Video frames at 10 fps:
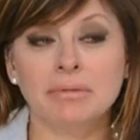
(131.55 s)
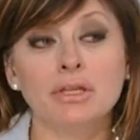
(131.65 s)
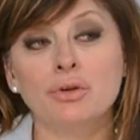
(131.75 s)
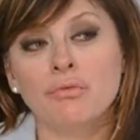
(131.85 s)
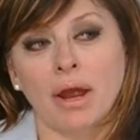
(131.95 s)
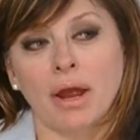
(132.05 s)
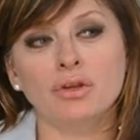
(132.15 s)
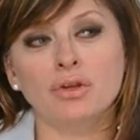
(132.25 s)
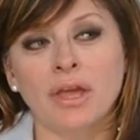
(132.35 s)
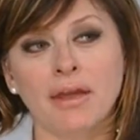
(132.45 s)
I mean, you're right.
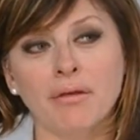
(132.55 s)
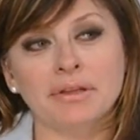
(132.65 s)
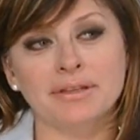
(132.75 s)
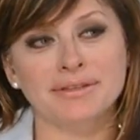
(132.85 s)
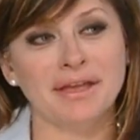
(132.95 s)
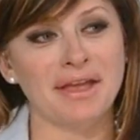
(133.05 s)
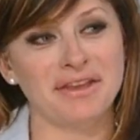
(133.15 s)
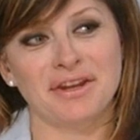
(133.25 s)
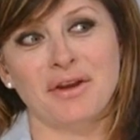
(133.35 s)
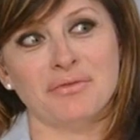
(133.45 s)
You can't really
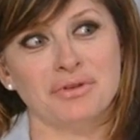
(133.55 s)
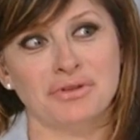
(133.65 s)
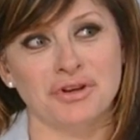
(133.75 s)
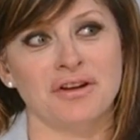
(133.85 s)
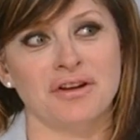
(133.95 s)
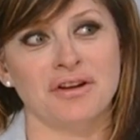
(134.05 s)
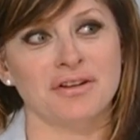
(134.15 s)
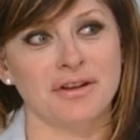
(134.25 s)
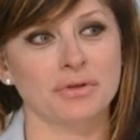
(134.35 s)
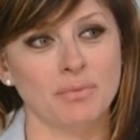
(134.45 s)
say, you know, the chunk of
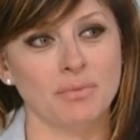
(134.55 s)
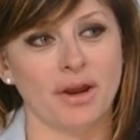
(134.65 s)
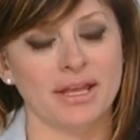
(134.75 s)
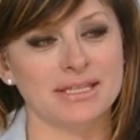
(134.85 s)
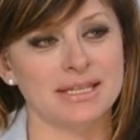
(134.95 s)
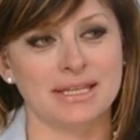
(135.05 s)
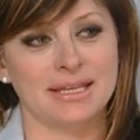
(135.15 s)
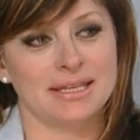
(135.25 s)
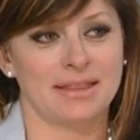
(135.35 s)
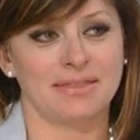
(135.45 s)
emerging markets
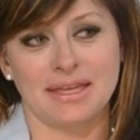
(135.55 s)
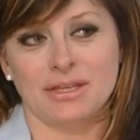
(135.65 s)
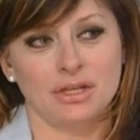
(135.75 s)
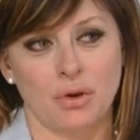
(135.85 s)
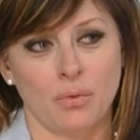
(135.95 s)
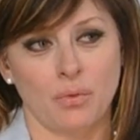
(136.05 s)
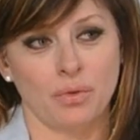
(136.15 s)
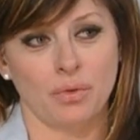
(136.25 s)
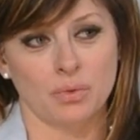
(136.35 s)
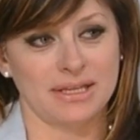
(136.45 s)
and think you know what
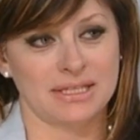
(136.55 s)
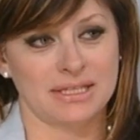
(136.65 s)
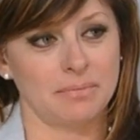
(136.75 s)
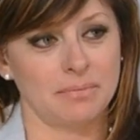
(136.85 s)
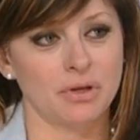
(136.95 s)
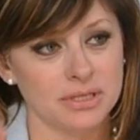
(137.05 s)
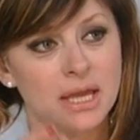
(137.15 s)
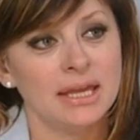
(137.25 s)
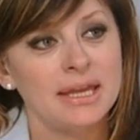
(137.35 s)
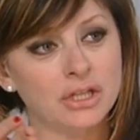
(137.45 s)
to invest in, because
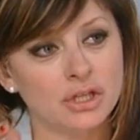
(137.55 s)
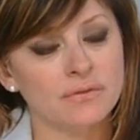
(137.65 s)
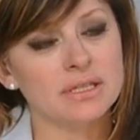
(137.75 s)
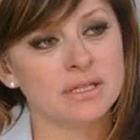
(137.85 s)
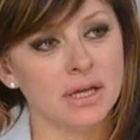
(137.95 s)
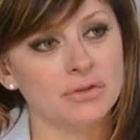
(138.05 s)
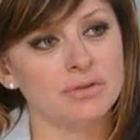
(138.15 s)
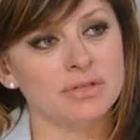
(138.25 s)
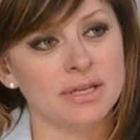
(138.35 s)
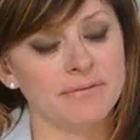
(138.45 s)
each of these
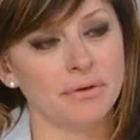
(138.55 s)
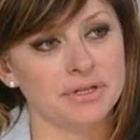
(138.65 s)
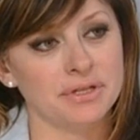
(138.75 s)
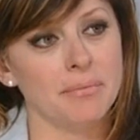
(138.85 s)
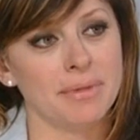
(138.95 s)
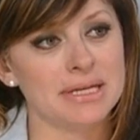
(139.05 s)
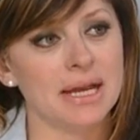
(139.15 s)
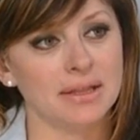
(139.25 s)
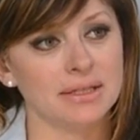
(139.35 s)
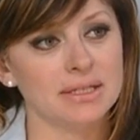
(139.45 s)
countries have very different
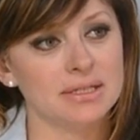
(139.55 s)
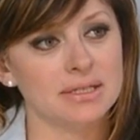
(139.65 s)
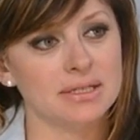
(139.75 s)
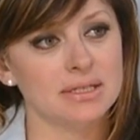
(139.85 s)
mentalities.